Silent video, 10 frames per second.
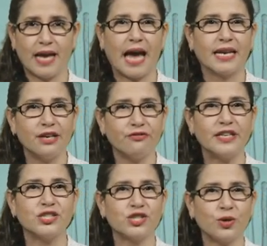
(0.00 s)
And if
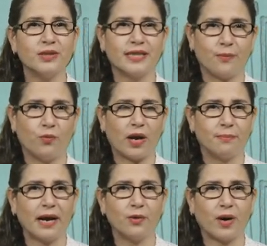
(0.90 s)
he sold them
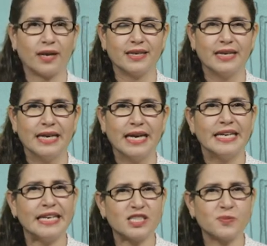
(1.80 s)
one by one,
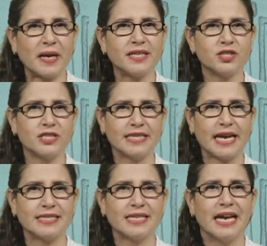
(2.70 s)
he expected to
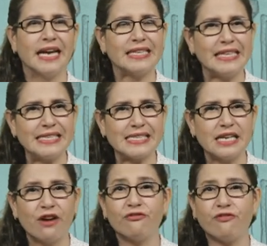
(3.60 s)
get at
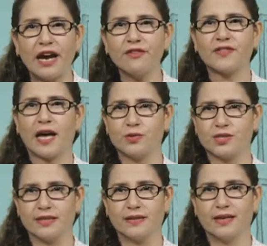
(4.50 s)
least
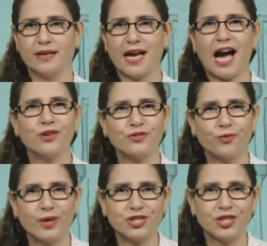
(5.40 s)
5,000 out
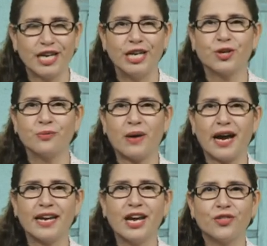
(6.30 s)
of which he could
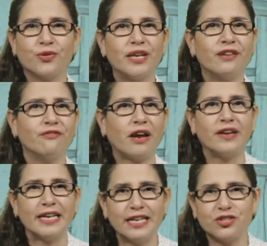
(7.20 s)
buy three
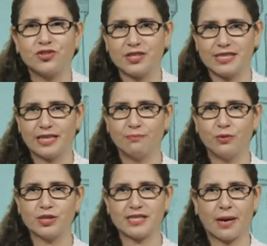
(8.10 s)
very interesting
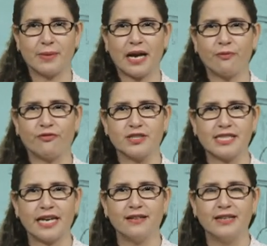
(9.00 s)
books coming up for
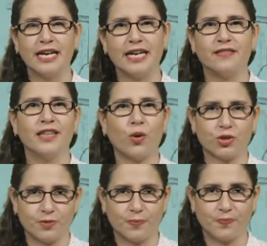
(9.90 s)
sale in the
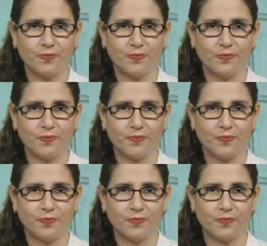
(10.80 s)
autumn.